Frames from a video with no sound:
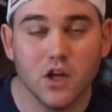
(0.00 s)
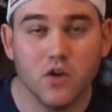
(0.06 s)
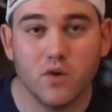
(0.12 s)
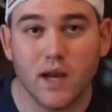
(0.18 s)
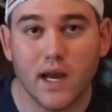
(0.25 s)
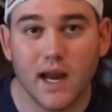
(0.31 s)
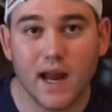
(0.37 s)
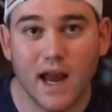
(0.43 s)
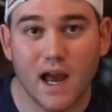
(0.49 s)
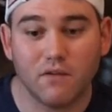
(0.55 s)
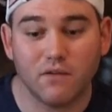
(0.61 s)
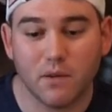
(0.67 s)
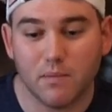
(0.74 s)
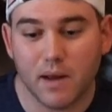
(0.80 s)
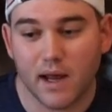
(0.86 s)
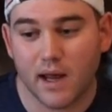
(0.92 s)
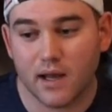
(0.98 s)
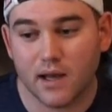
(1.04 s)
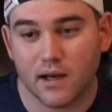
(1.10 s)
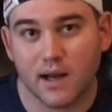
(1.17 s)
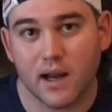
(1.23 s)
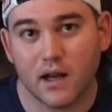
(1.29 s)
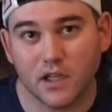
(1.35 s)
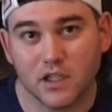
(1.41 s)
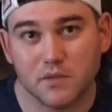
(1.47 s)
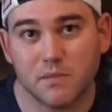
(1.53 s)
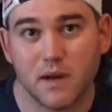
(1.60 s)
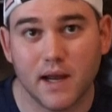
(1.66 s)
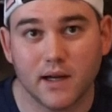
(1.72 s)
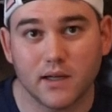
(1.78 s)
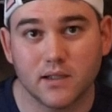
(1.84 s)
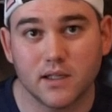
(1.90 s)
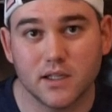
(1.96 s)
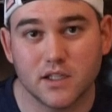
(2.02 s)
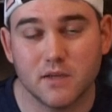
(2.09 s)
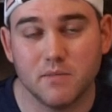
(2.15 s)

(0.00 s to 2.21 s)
You can't have a pet and not expect it